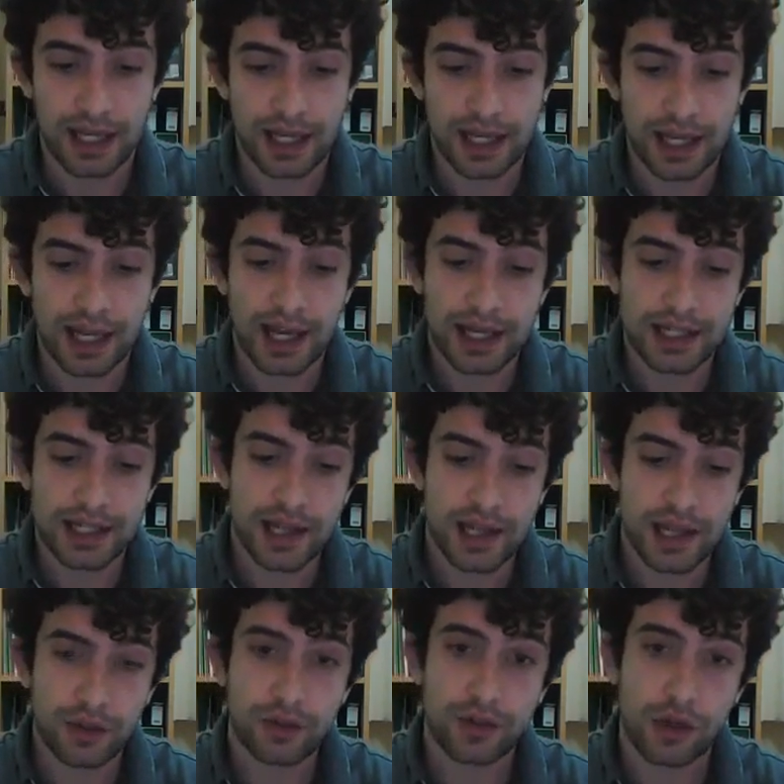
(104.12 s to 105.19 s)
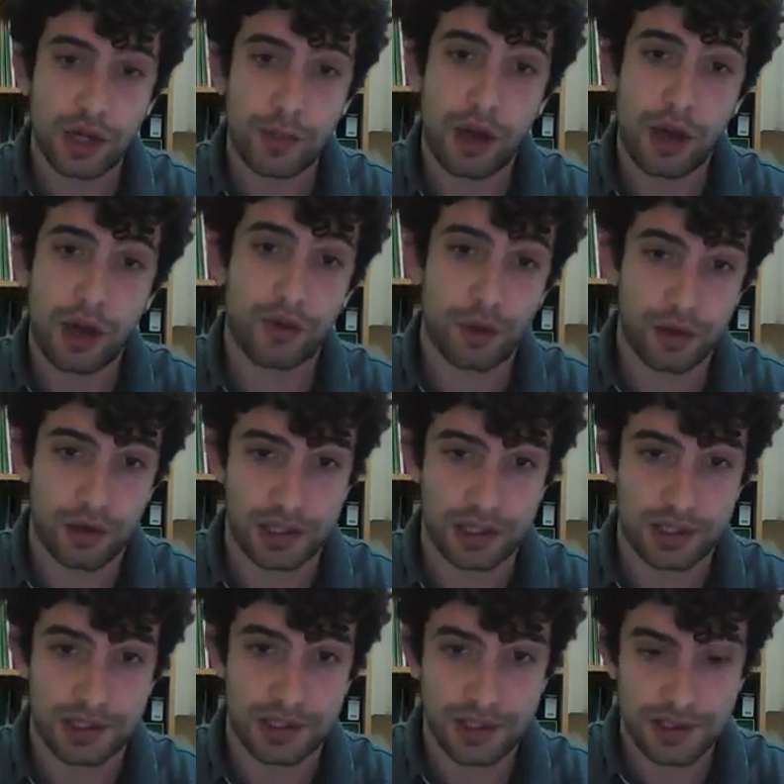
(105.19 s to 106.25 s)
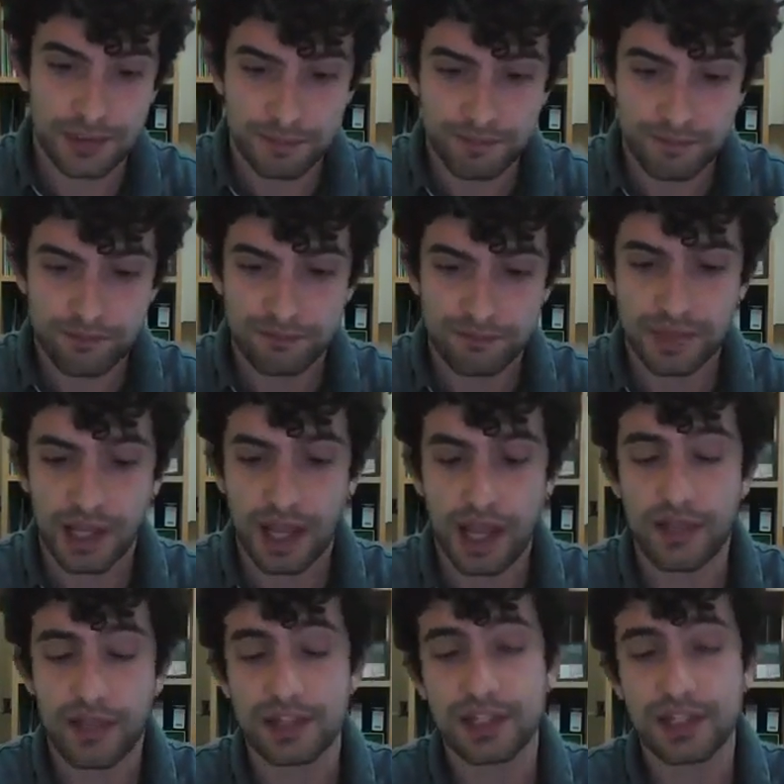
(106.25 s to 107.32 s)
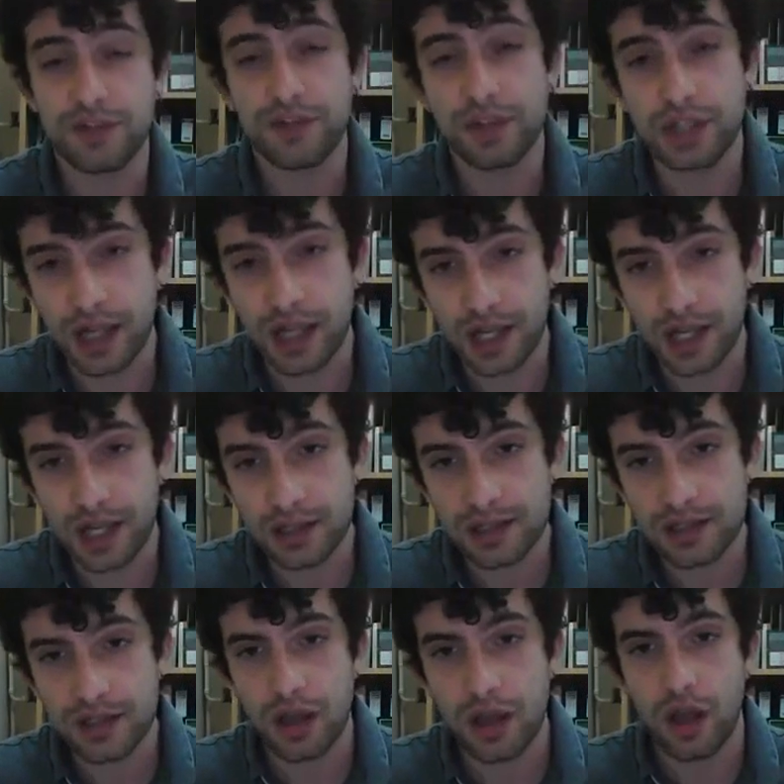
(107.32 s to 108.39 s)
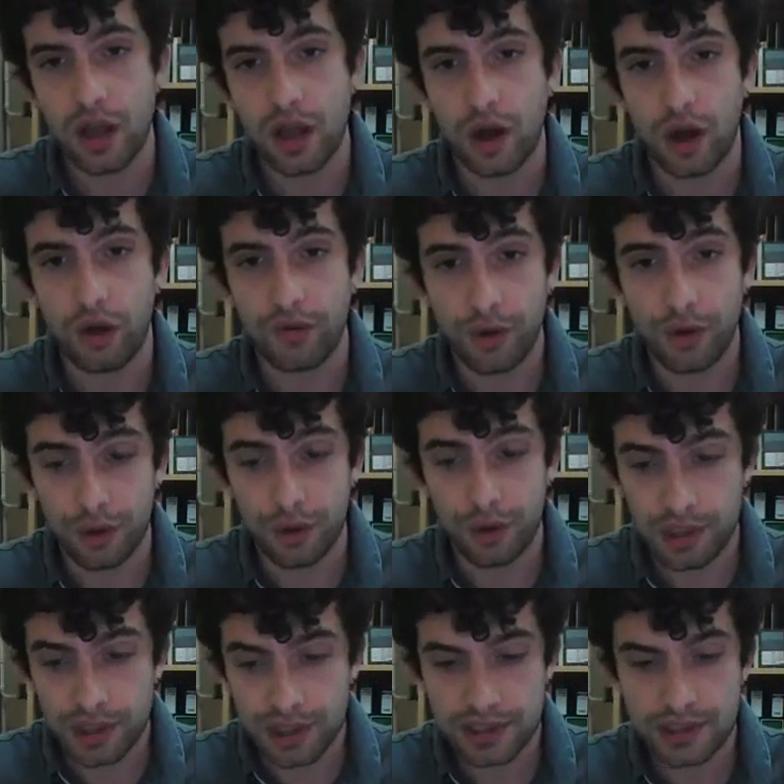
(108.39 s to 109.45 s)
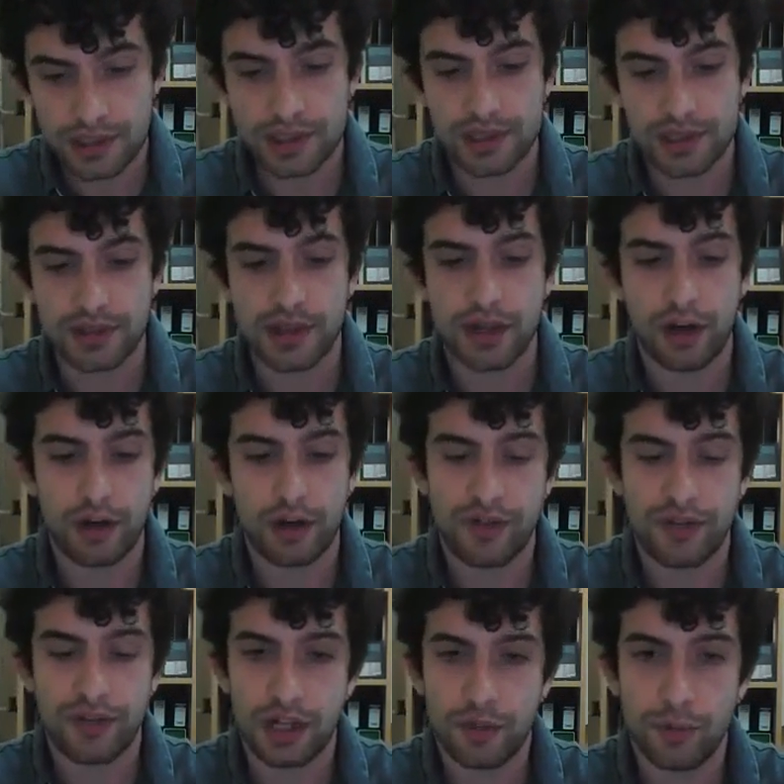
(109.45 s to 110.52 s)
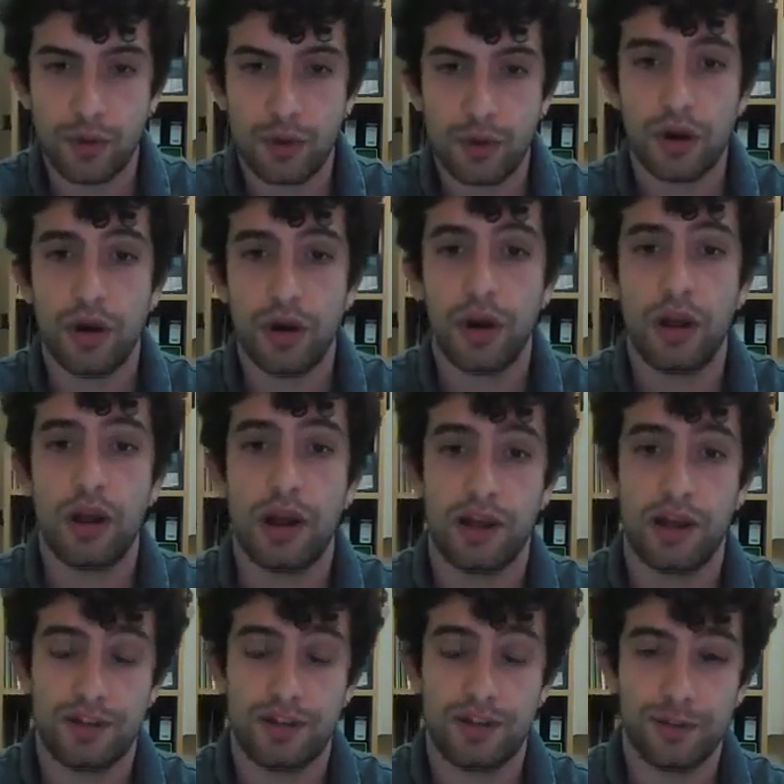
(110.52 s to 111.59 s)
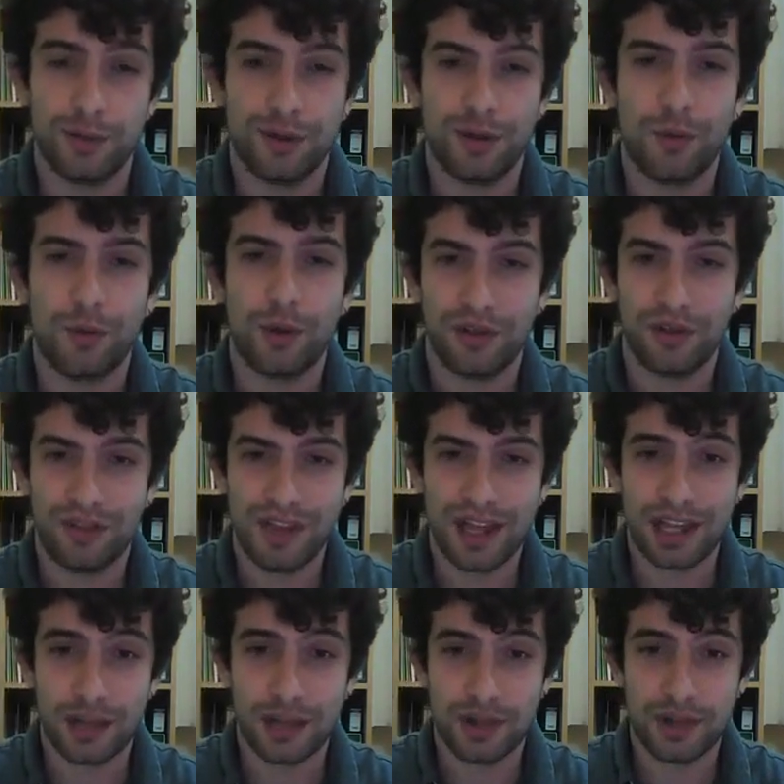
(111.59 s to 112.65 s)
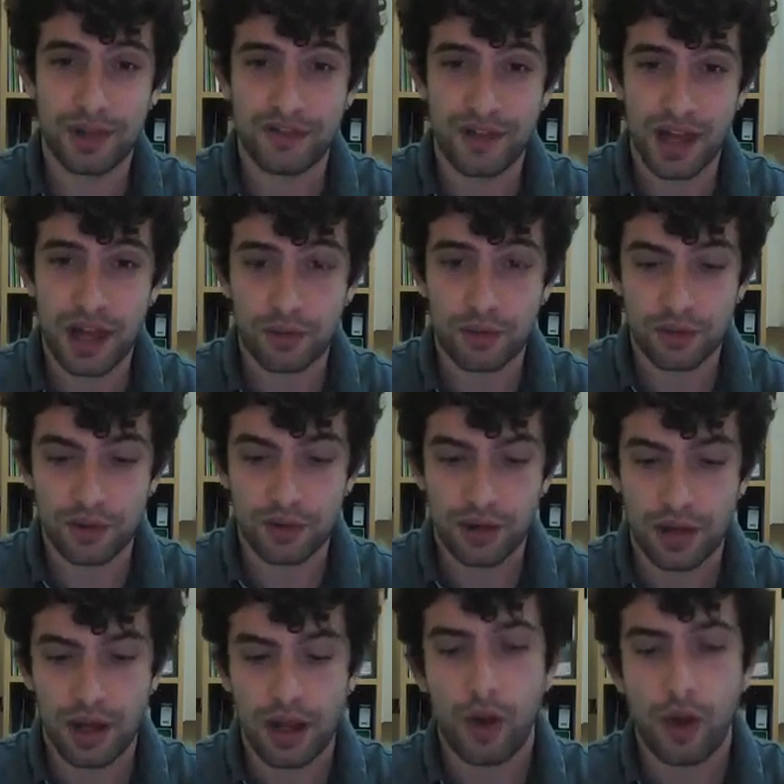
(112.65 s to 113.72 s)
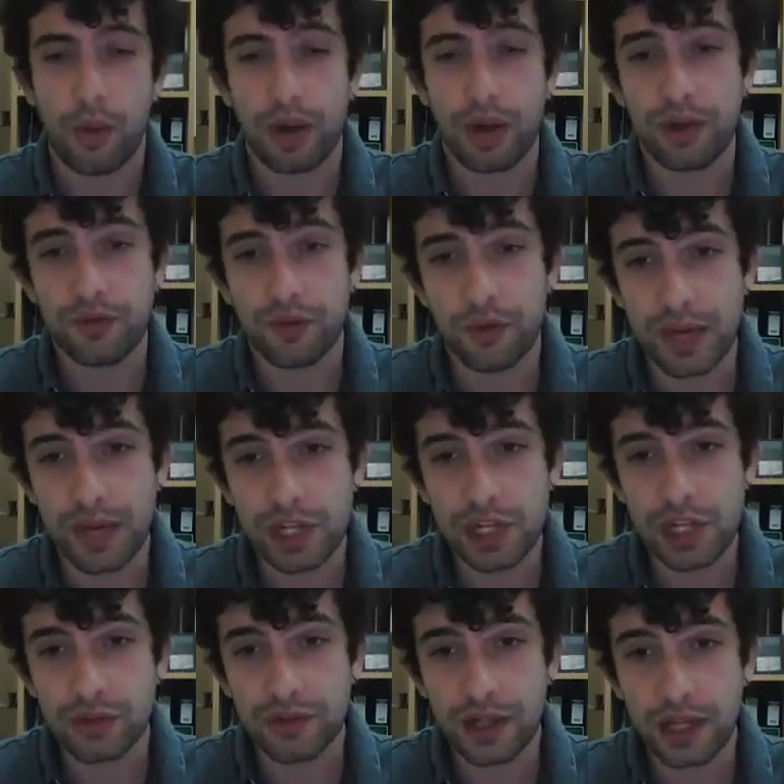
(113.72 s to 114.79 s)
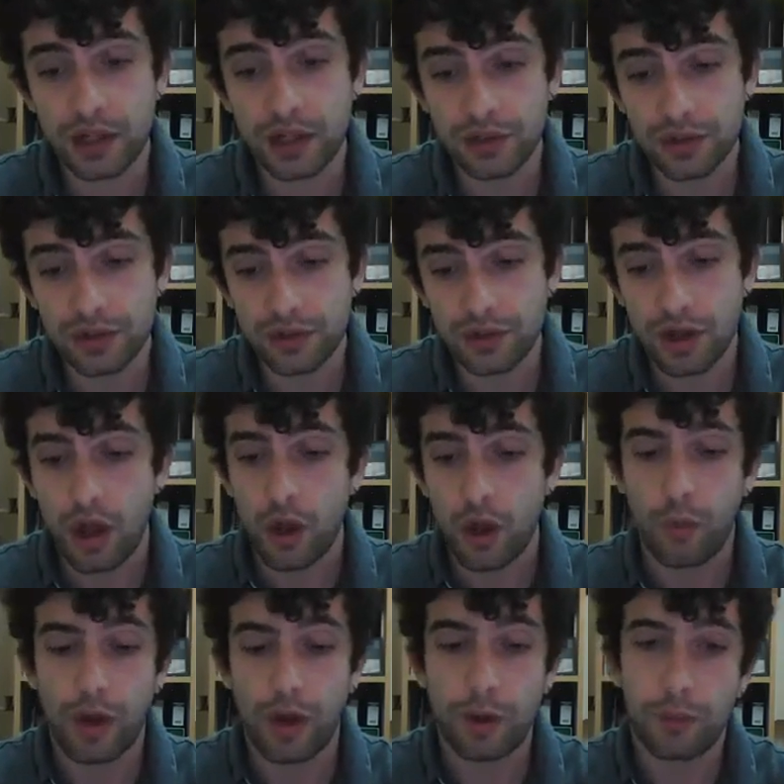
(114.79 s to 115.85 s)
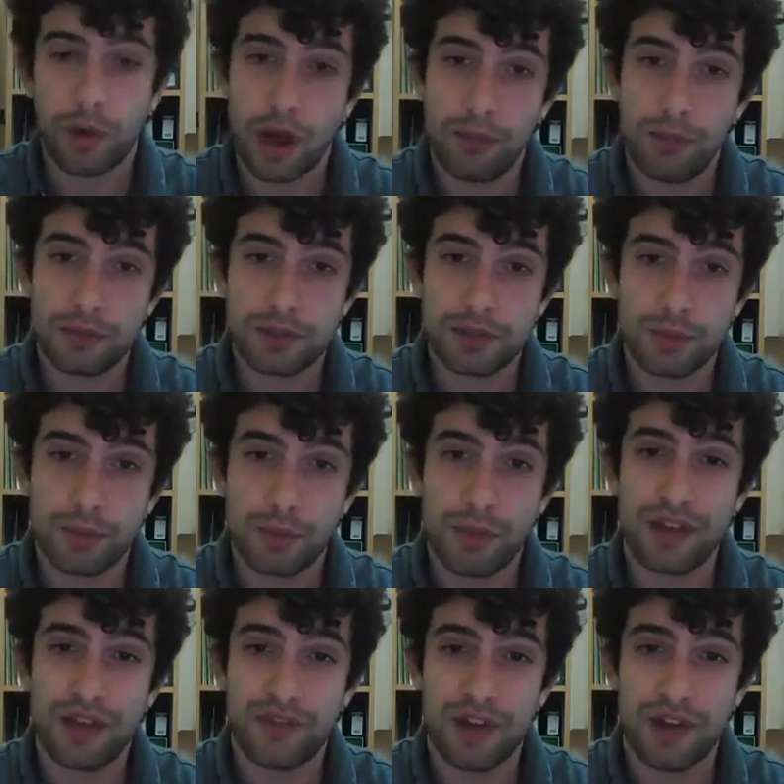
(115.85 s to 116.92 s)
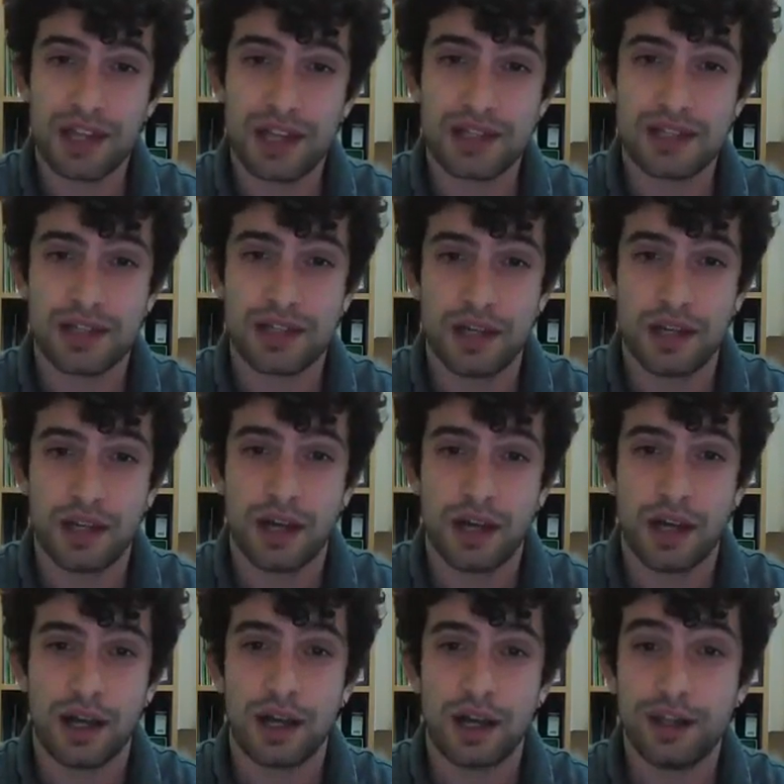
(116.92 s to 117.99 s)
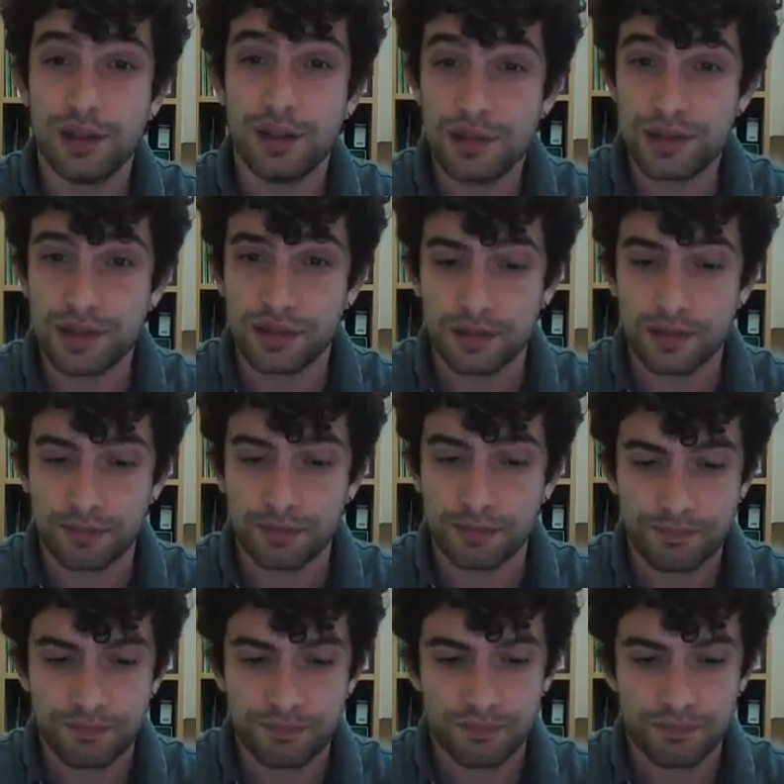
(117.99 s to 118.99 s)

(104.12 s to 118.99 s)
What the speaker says: I decided to talk about voter lists, the different kinds of voter lists that are available, where they can be found, what information they include, what problems we may face using them.